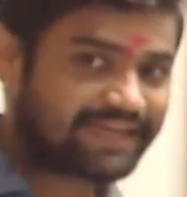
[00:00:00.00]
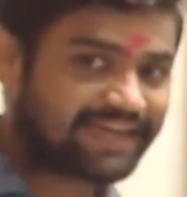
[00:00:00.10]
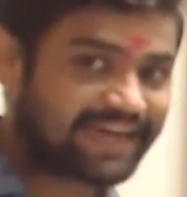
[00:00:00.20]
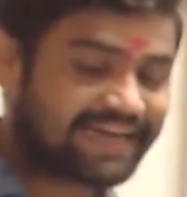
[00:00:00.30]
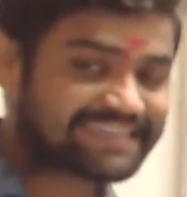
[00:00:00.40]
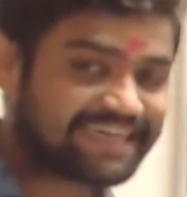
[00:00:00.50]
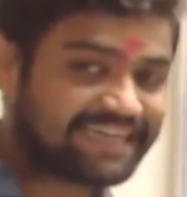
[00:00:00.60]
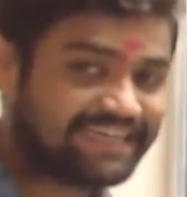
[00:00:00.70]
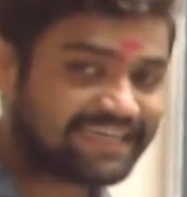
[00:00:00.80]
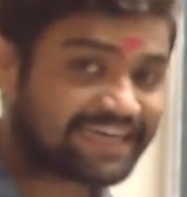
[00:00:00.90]
greater
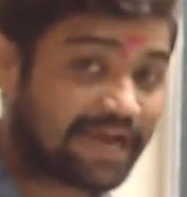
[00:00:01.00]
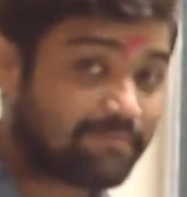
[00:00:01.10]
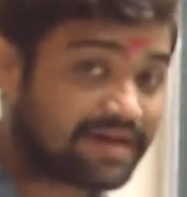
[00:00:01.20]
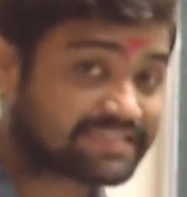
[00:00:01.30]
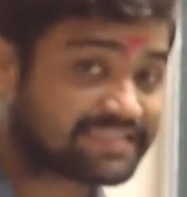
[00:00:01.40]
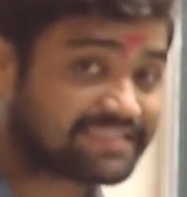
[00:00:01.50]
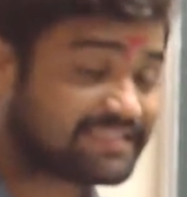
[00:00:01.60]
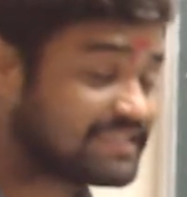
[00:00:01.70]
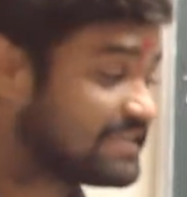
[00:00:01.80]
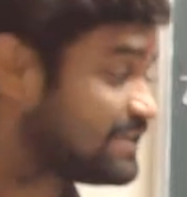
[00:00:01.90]
numbers.
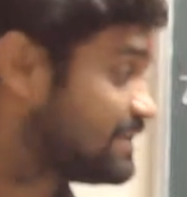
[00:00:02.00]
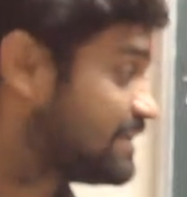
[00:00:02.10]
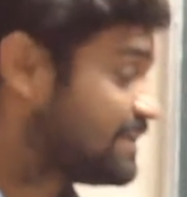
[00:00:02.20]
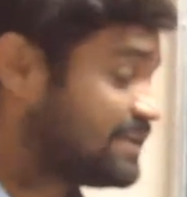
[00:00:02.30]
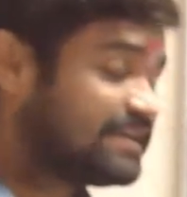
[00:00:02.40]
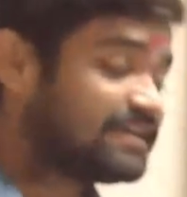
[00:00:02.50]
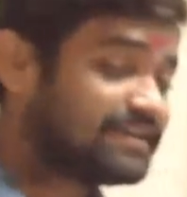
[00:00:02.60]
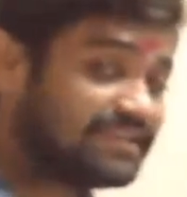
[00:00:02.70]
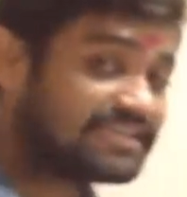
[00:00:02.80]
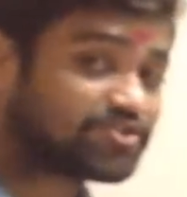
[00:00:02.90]

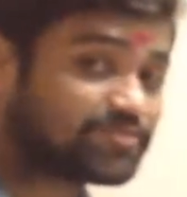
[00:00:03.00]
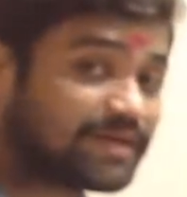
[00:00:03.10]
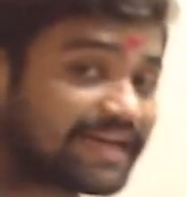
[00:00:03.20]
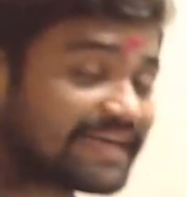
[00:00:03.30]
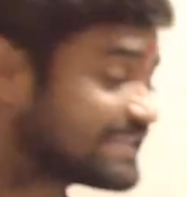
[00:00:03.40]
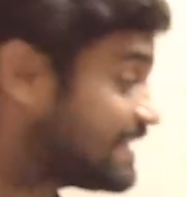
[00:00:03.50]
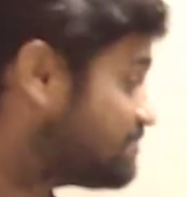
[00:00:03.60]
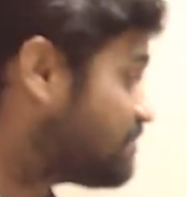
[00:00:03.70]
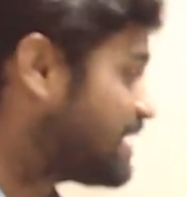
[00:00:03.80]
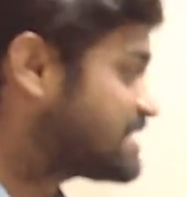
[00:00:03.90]
That should be greater
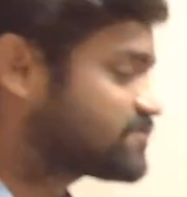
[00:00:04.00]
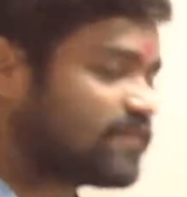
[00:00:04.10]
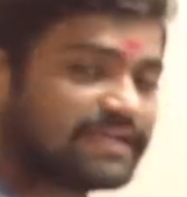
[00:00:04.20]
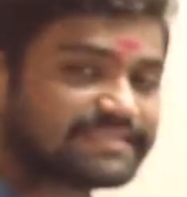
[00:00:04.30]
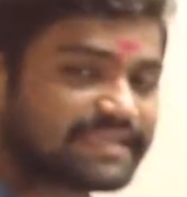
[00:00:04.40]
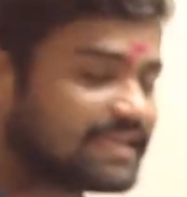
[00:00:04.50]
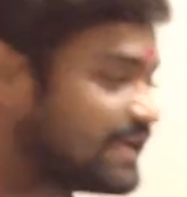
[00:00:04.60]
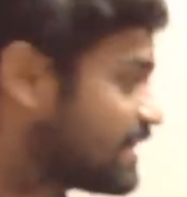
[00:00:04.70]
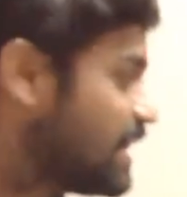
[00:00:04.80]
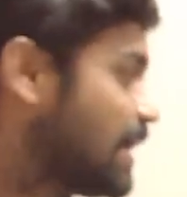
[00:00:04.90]
than minus 5. See
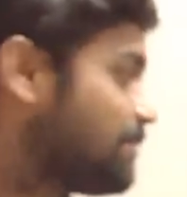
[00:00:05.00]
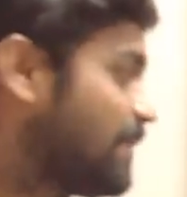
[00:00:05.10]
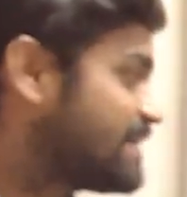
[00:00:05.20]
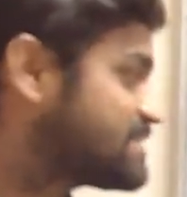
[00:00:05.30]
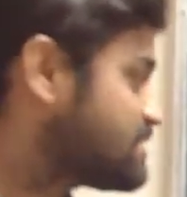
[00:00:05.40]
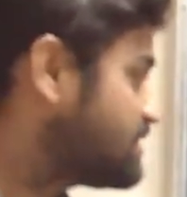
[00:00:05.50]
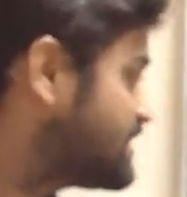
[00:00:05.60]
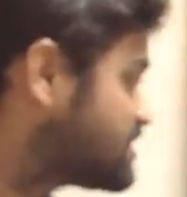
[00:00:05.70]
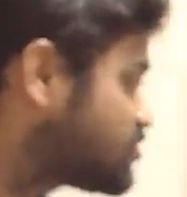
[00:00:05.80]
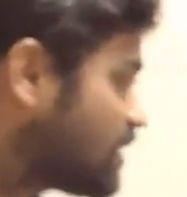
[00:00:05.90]
here, minus
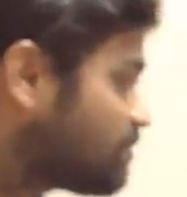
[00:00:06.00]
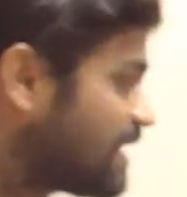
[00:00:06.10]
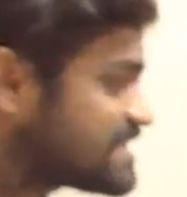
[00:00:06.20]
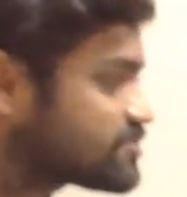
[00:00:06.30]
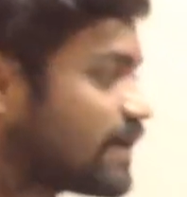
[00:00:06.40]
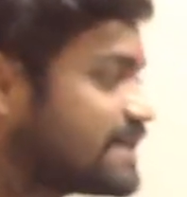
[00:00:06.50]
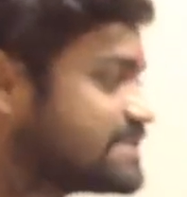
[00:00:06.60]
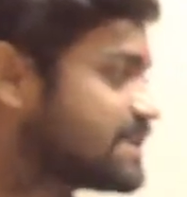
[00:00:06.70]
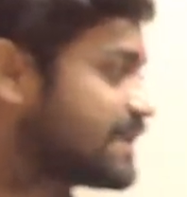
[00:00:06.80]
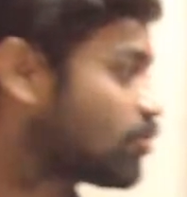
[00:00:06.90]
this one, minus 5 is
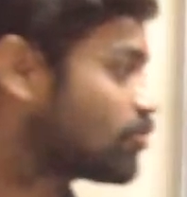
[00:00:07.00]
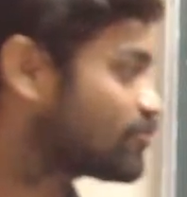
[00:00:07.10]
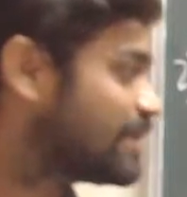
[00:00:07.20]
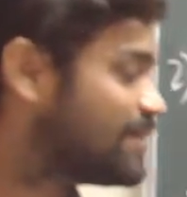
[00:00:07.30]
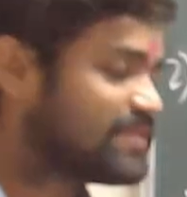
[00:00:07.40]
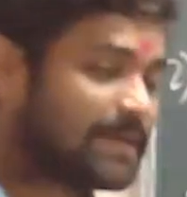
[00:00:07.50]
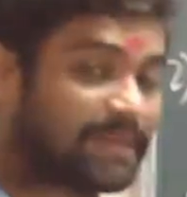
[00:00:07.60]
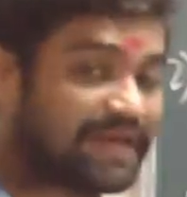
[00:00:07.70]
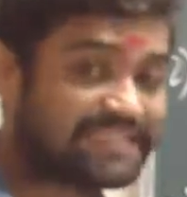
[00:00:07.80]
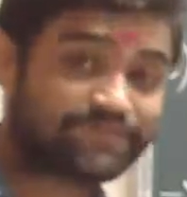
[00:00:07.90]
equal to the
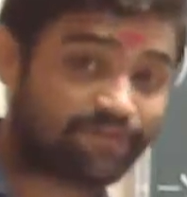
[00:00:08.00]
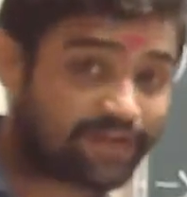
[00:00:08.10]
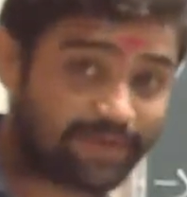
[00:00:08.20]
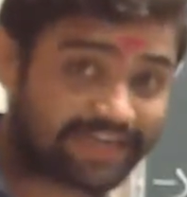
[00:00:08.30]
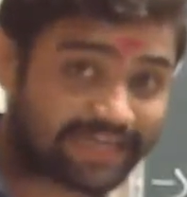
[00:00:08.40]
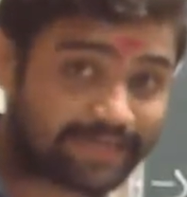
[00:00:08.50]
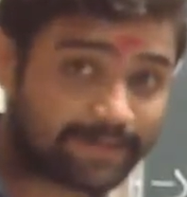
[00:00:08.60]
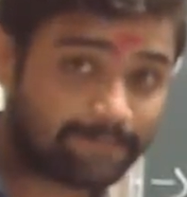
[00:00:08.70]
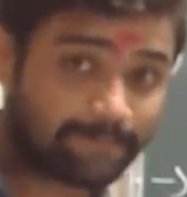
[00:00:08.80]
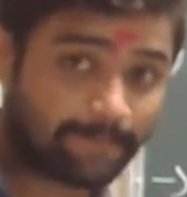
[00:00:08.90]
minus 50 by 10.
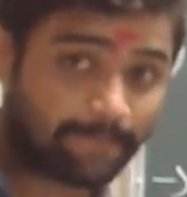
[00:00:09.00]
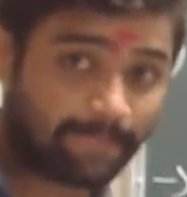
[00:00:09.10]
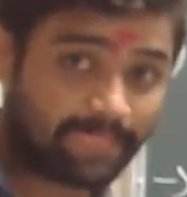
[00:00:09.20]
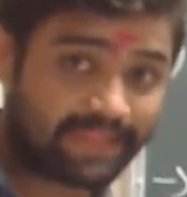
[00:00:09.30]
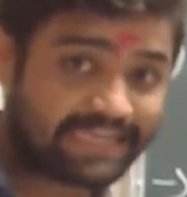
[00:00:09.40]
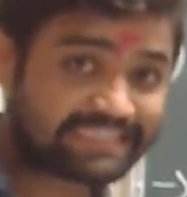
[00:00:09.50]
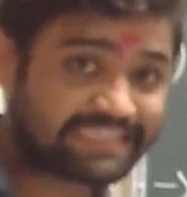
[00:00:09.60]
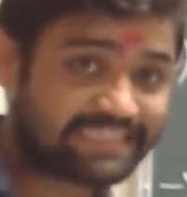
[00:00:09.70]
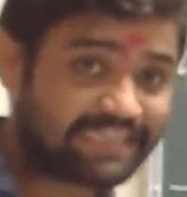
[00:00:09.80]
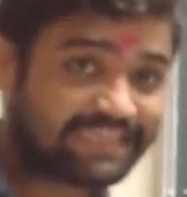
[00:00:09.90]
Isn't
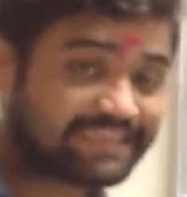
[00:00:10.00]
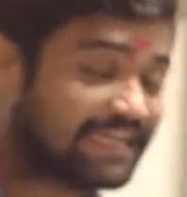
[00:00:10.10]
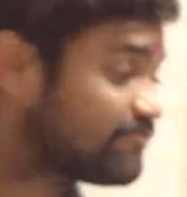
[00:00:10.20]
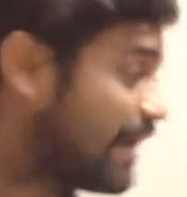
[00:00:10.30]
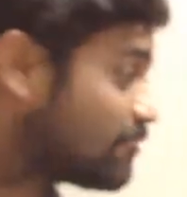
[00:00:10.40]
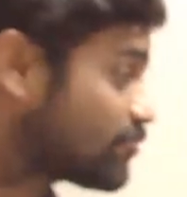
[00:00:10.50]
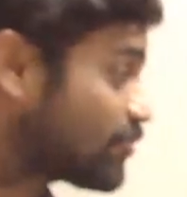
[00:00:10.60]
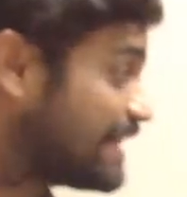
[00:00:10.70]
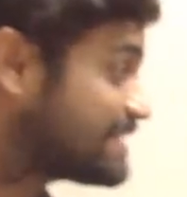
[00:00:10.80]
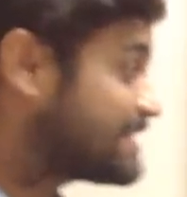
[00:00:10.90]
it? Then we have to
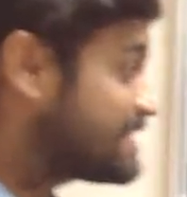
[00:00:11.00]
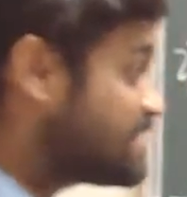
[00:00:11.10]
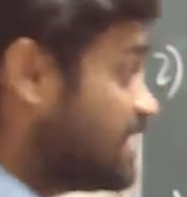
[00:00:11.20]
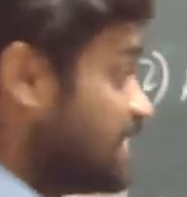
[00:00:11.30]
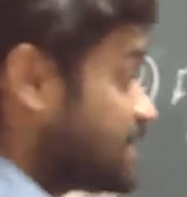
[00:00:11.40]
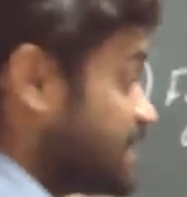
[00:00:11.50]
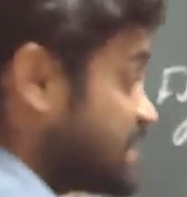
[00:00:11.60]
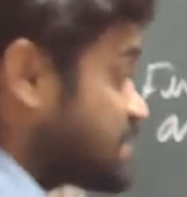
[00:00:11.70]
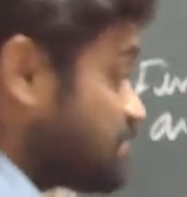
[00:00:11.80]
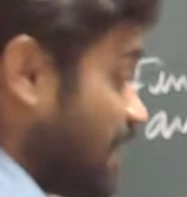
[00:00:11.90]
write that is
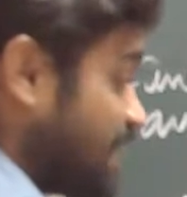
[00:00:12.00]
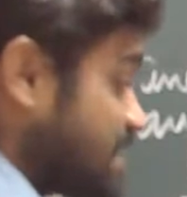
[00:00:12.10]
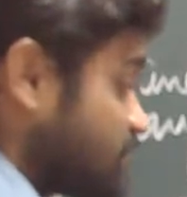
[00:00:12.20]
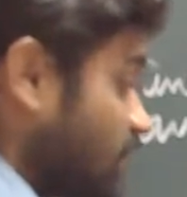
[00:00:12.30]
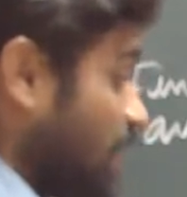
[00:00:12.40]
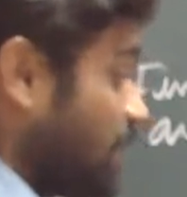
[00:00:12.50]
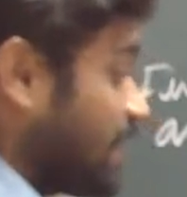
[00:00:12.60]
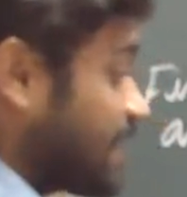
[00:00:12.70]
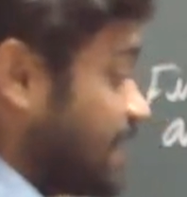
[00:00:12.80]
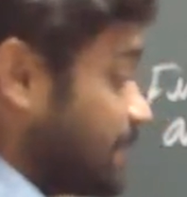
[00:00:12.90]
this minus 5 by
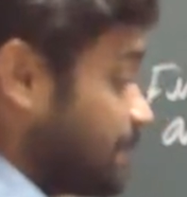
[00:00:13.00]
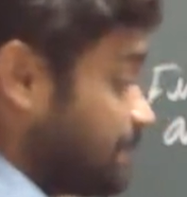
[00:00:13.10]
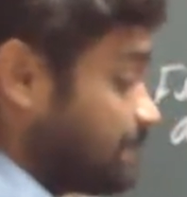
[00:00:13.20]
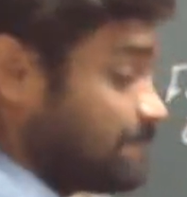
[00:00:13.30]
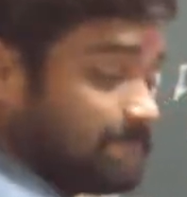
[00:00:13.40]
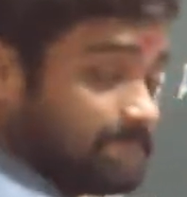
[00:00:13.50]
10.